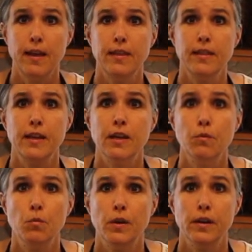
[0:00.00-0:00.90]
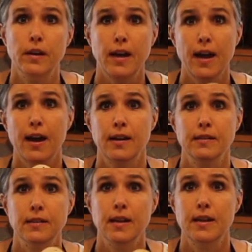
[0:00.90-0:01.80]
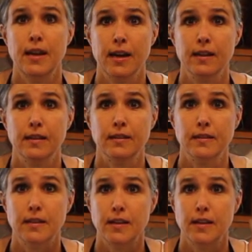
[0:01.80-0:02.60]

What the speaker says: and then they can wear it as a necklace,